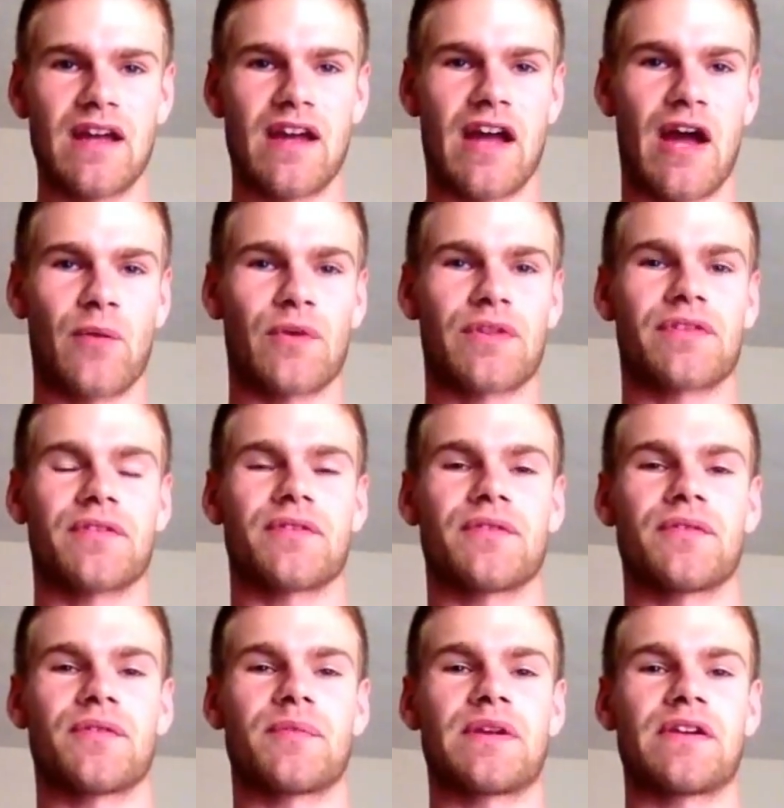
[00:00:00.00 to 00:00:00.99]
I went
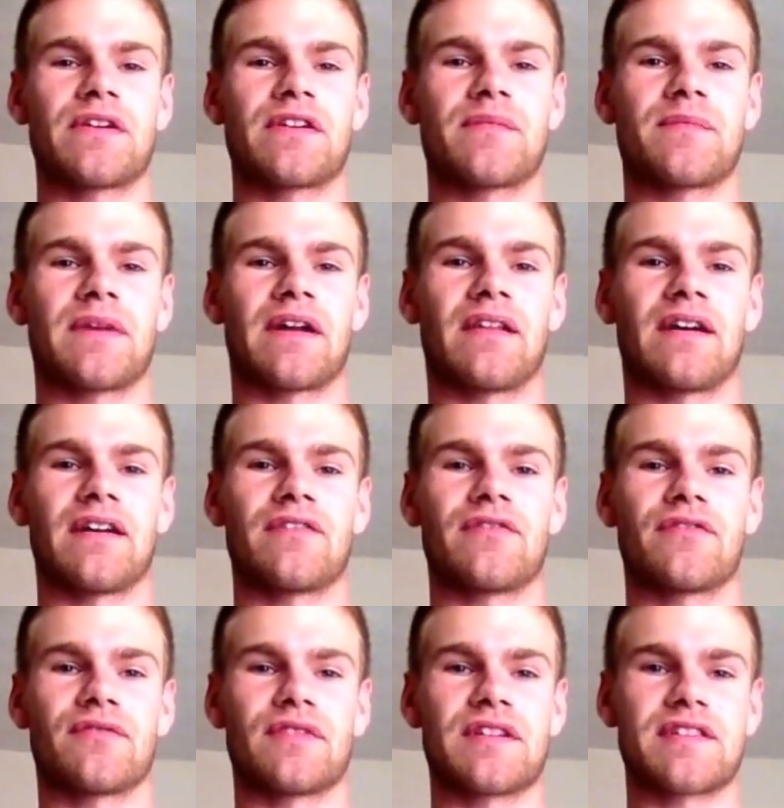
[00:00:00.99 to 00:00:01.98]
through a period in my life
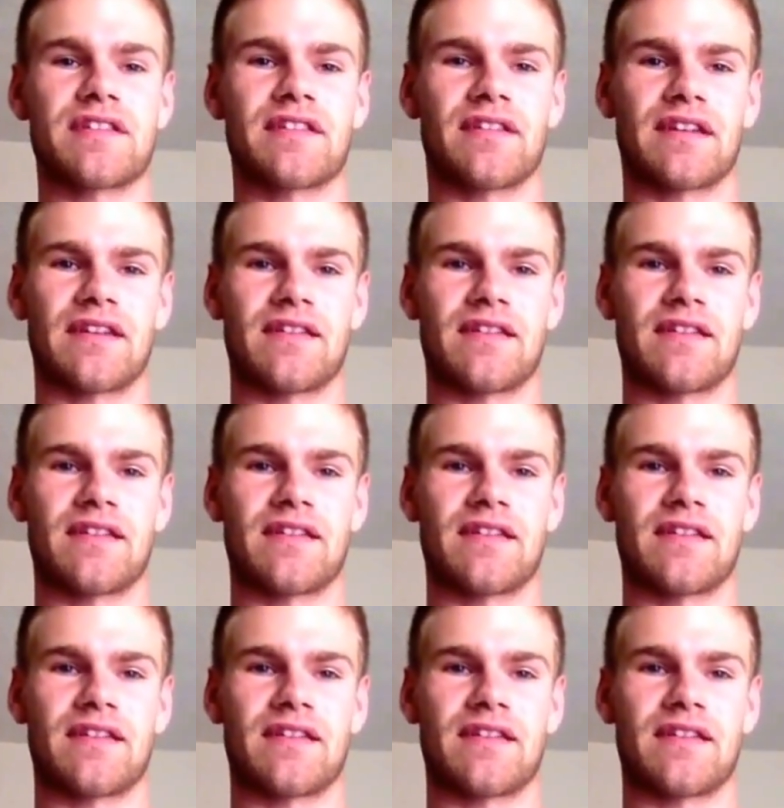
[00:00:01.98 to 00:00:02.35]
recently